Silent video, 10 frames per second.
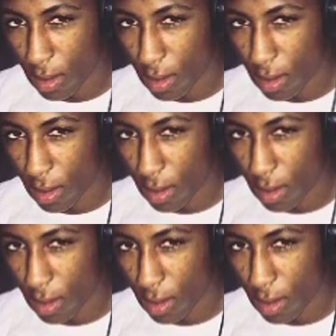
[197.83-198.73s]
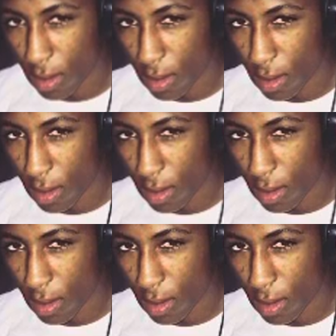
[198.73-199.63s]

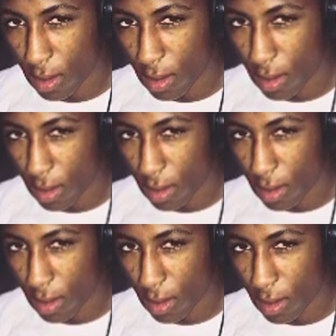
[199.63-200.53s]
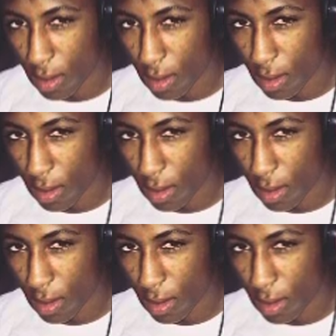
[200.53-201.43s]

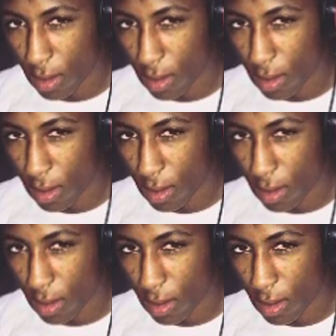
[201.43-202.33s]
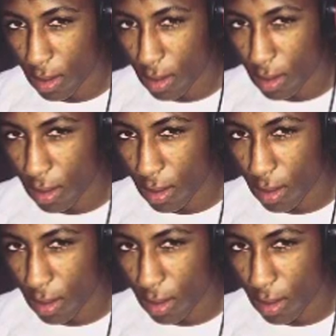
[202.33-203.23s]

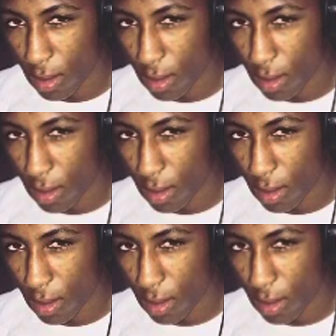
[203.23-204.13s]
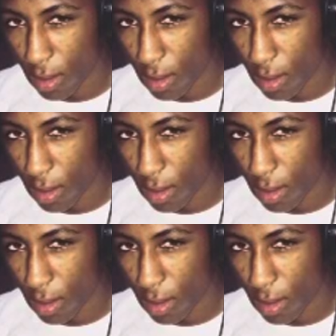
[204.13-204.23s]
This person isn't speaking.